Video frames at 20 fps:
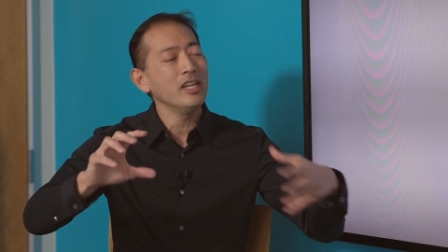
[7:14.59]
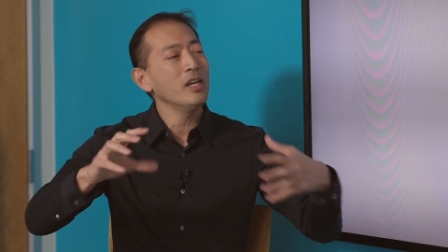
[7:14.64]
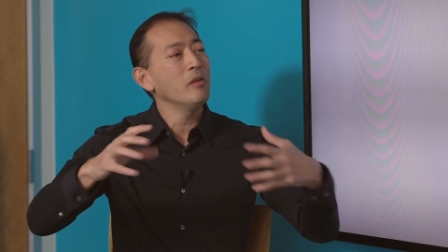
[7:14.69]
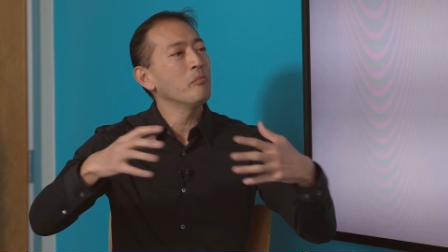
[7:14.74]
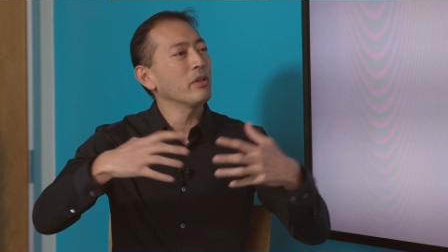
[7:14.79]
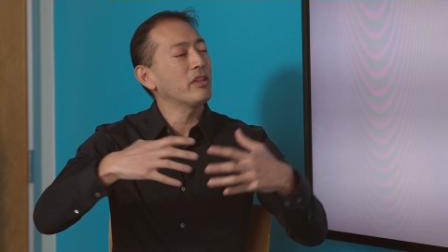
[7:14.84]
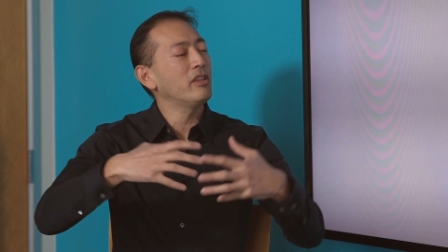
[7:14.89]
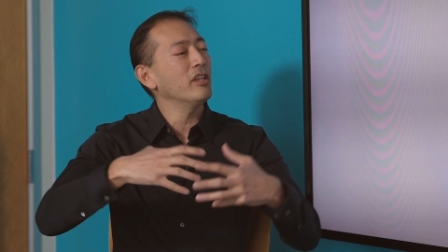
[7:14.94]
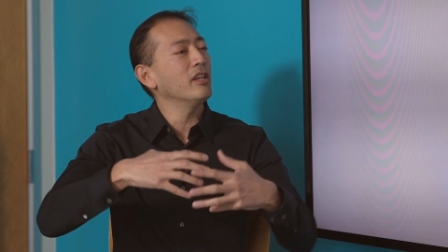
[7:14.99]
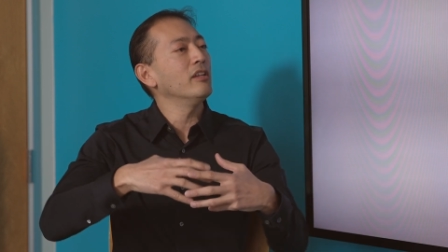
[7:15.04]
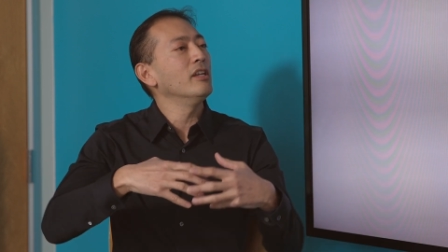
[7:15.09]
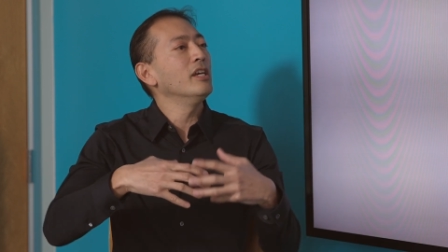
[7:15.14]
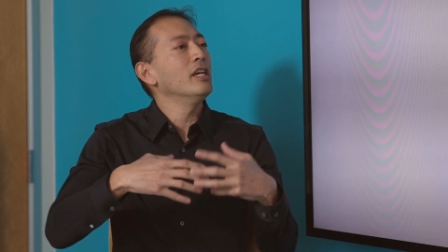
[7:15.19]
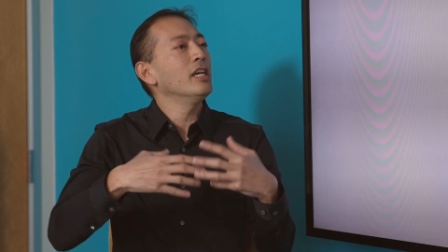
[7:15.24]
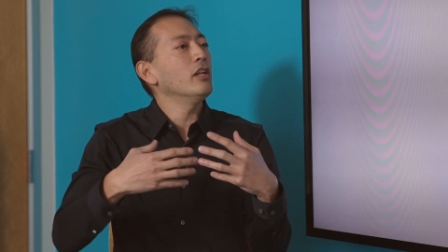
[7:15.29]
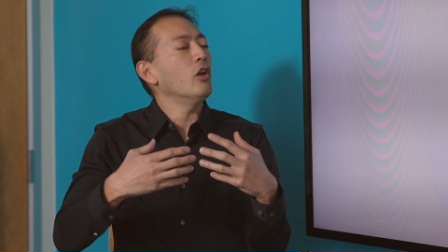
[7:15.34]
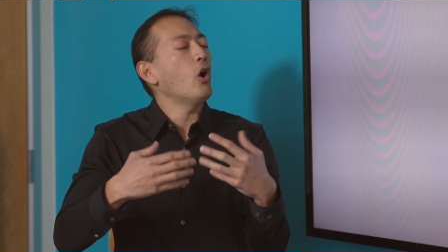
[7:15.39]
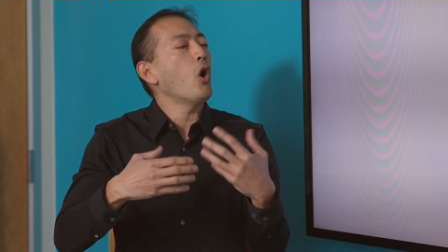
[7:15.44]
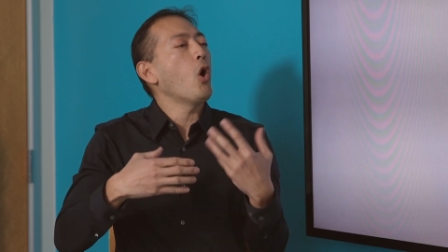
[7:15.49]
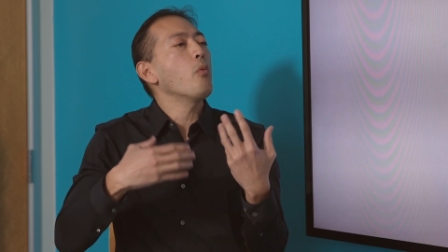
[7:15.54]
Yeah. But then
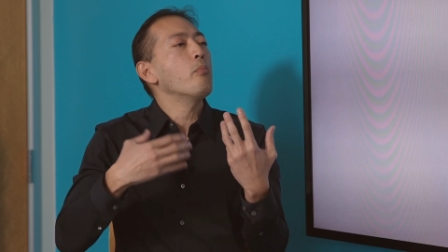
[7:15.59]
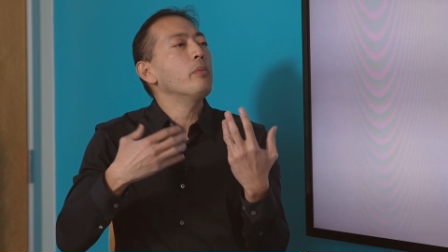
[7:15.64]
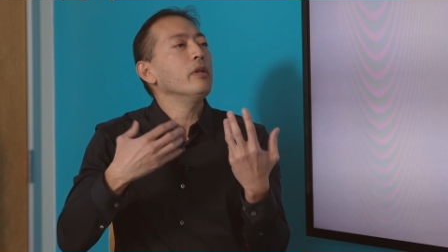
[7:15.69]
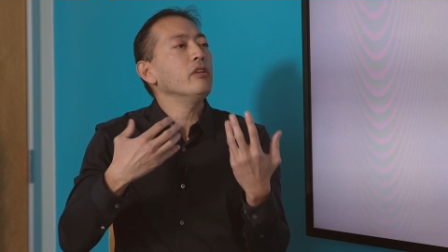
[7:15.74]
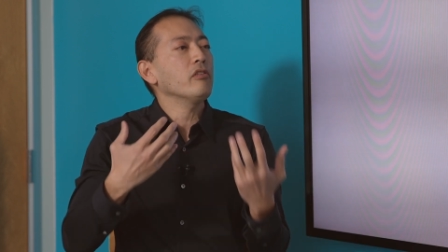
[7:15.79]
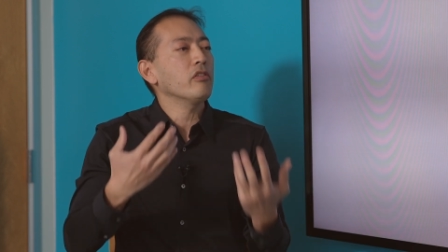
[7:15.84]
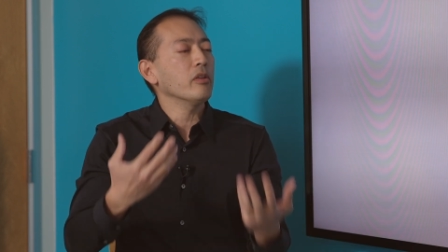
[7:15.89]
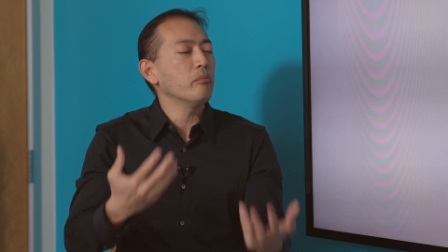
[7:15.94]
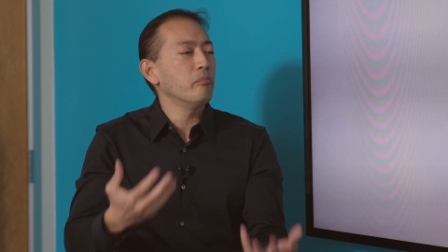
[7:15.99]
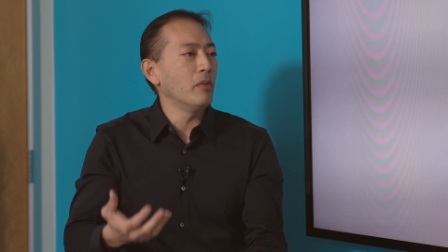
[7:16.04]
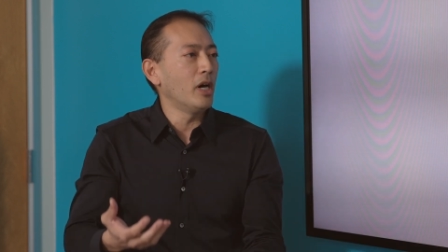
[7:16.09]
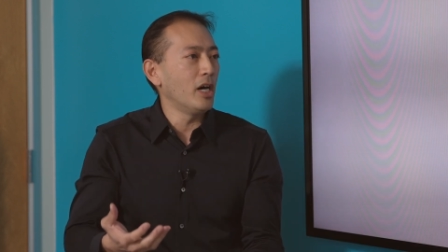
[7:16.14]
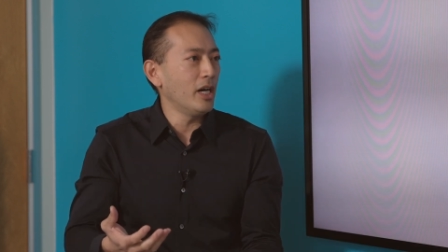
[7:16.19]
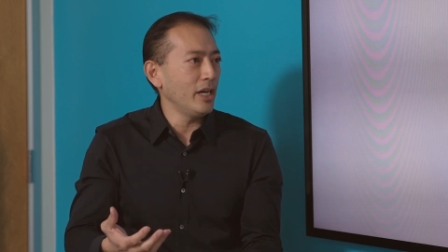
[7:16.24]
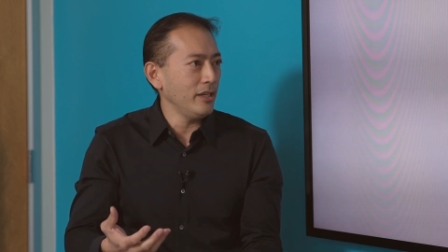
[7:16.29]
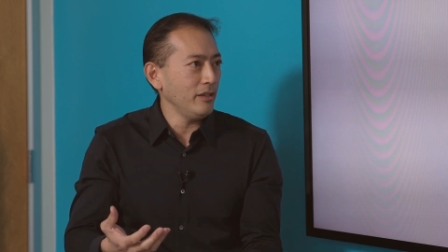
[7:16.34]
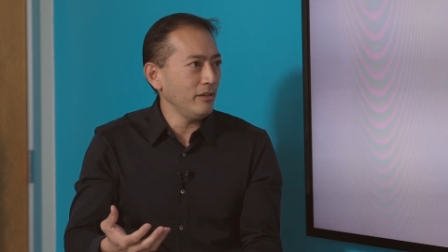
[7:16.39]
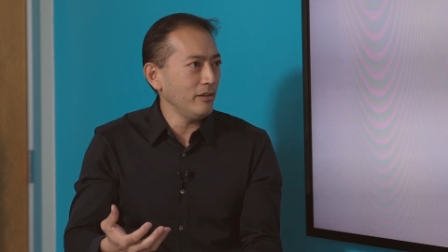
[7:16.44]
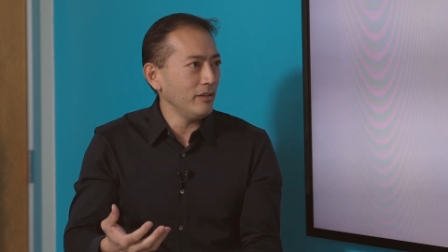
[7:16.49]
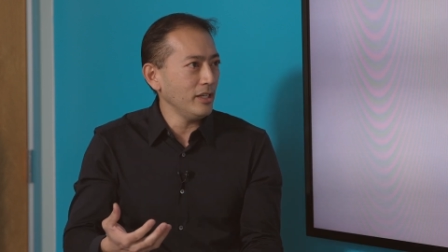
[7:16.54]
it opens the
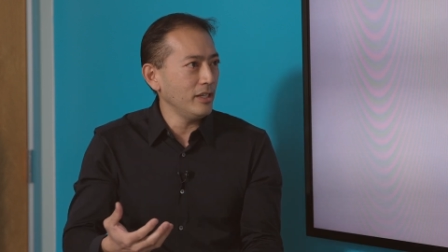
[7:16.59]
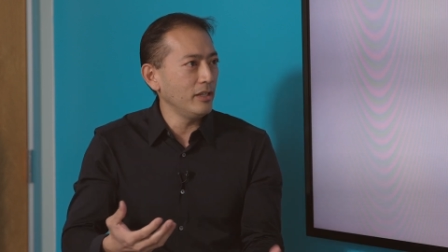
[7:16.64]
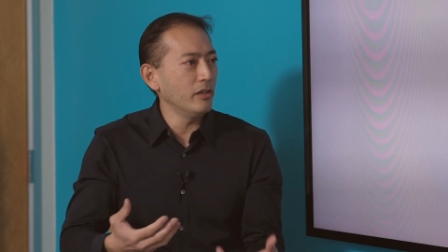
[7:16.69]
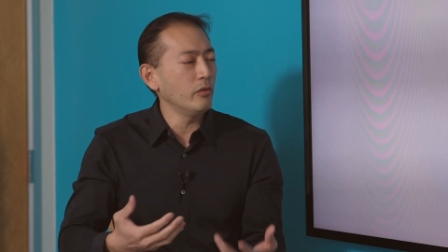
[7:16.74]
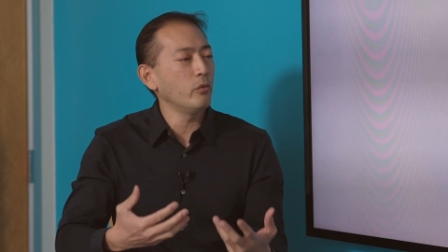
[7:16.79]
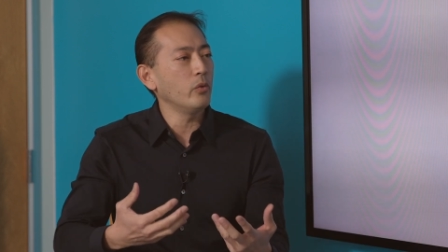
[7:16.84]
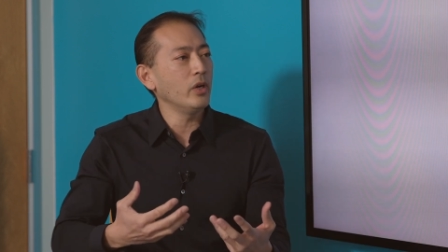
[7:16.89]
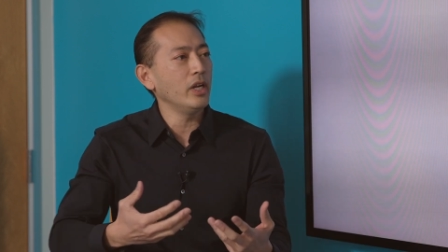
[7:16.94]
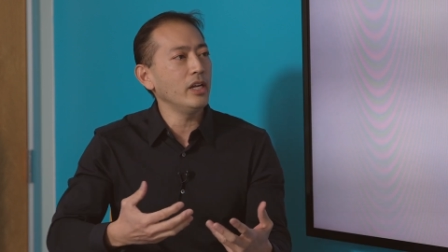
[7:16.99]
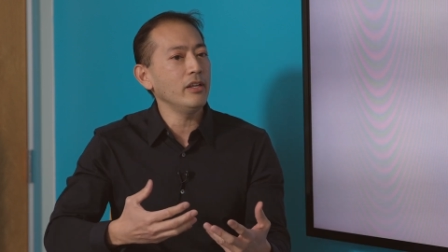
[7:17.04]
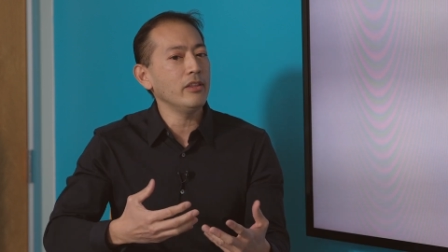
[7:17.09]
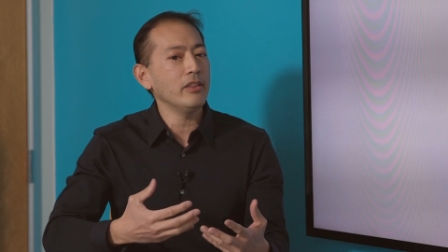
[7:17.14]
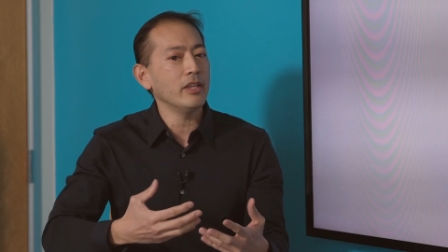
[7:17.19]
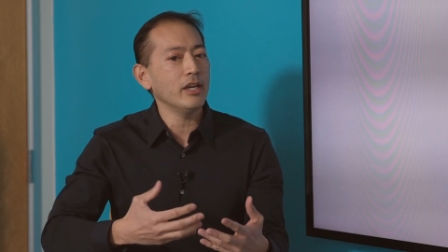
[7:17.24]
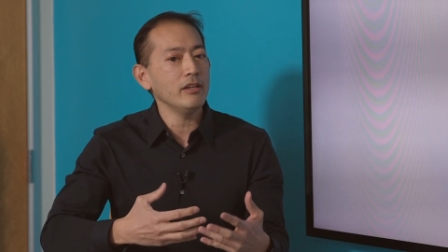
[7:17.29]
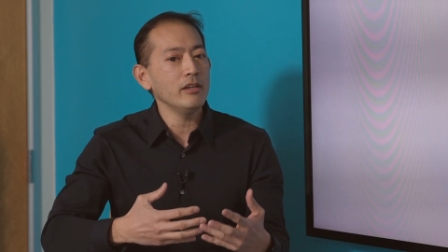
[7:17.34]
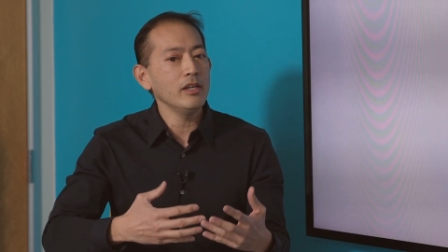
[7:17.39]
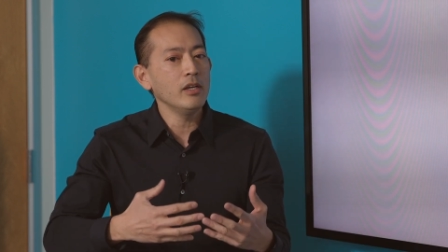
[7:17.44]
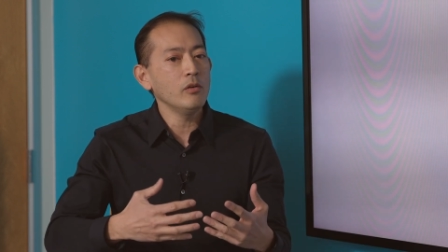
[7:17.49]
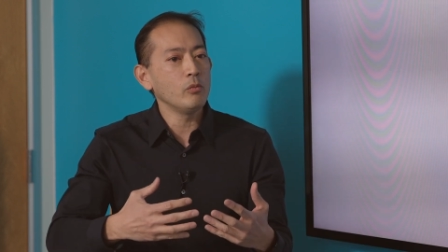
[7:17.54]
mind in a way
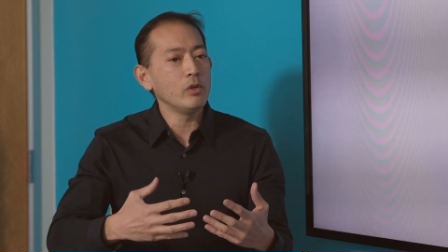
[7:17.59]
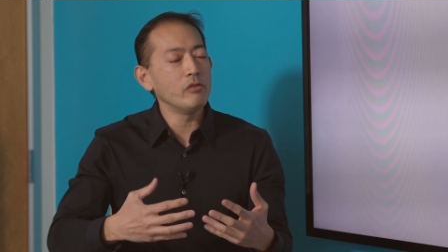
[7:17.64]
that